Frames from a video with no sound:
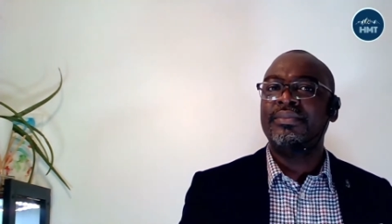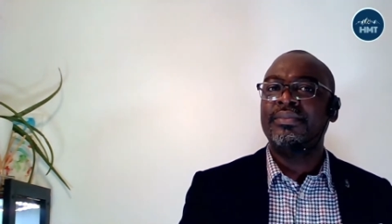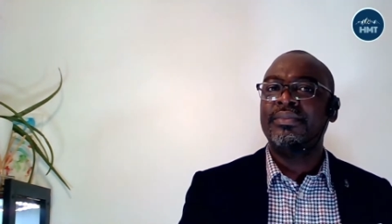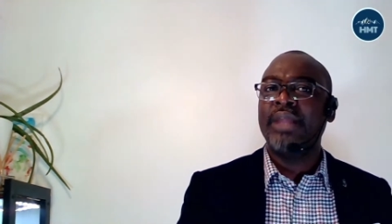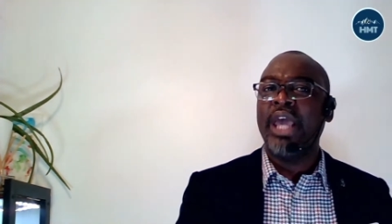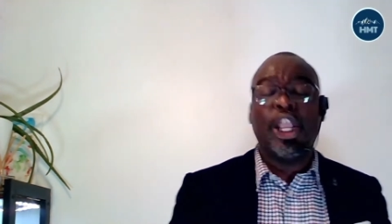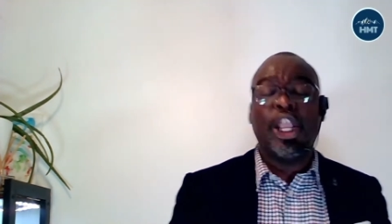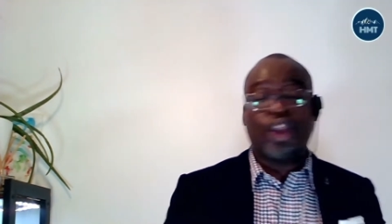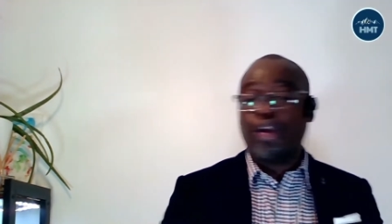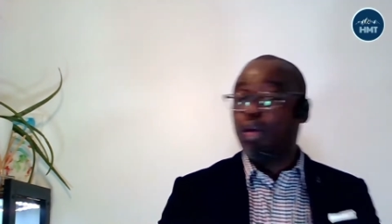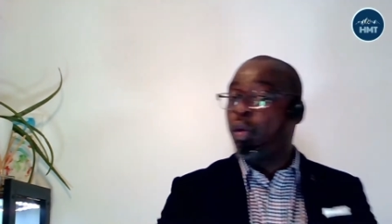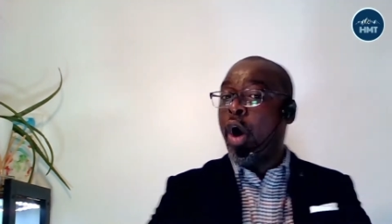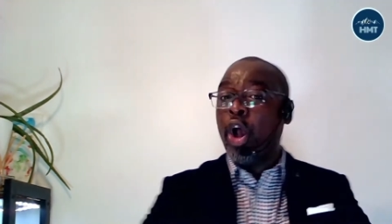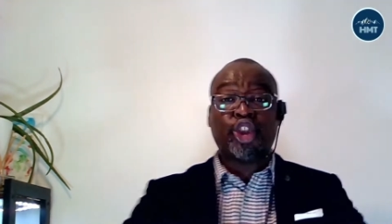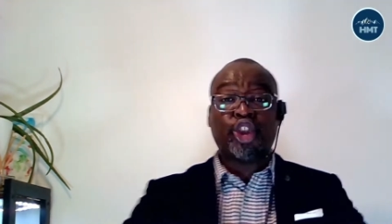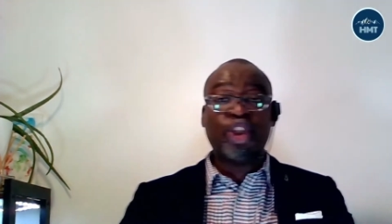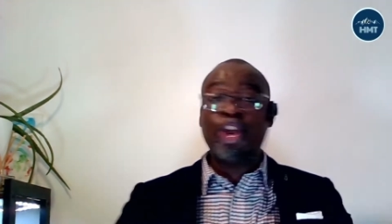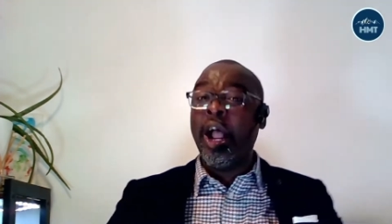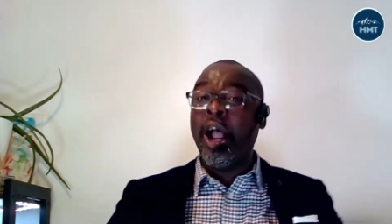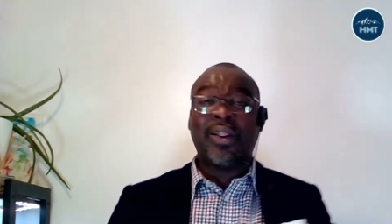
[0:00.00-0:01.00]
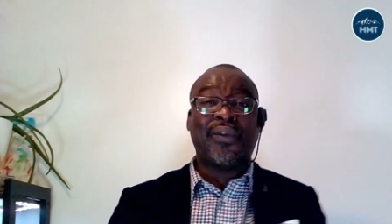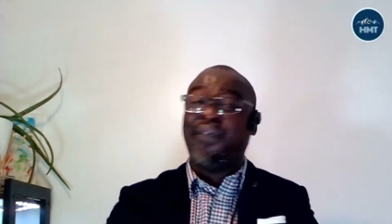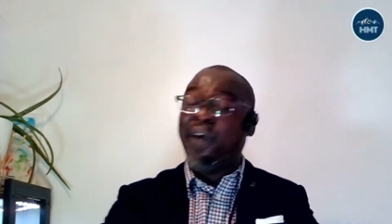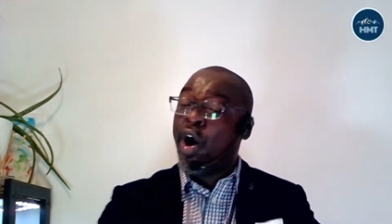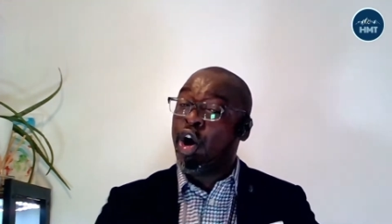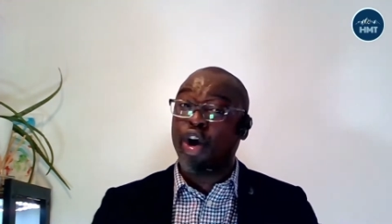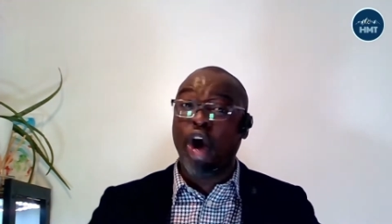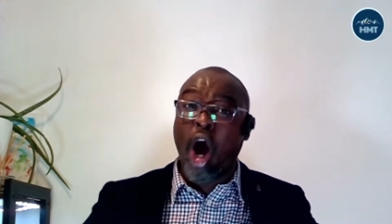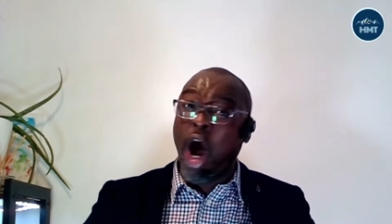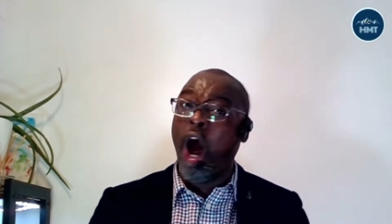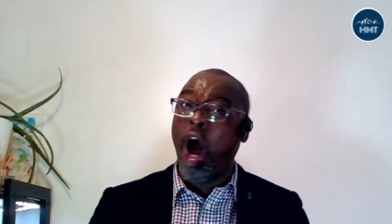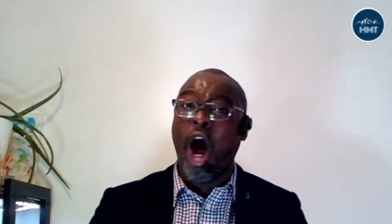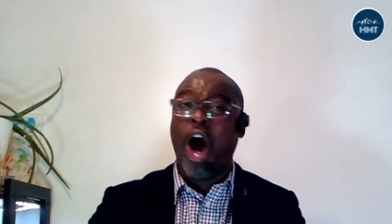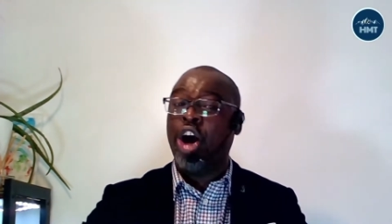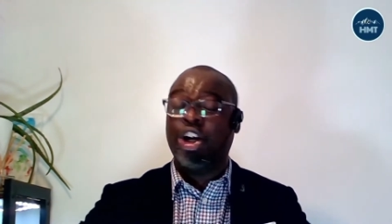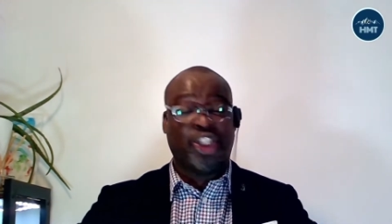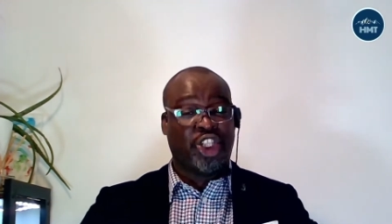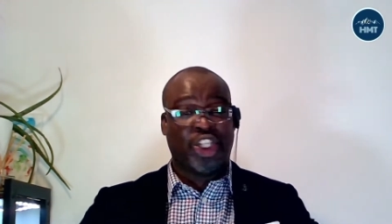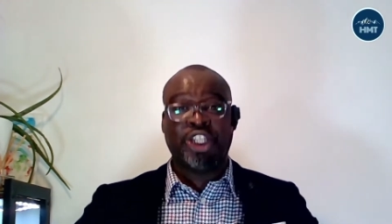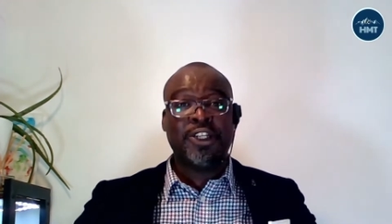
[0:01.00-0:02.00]
It was not for
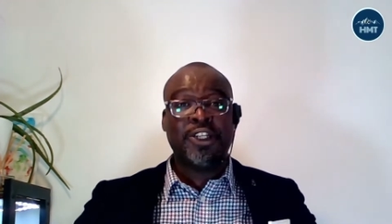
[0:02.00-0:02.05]
God.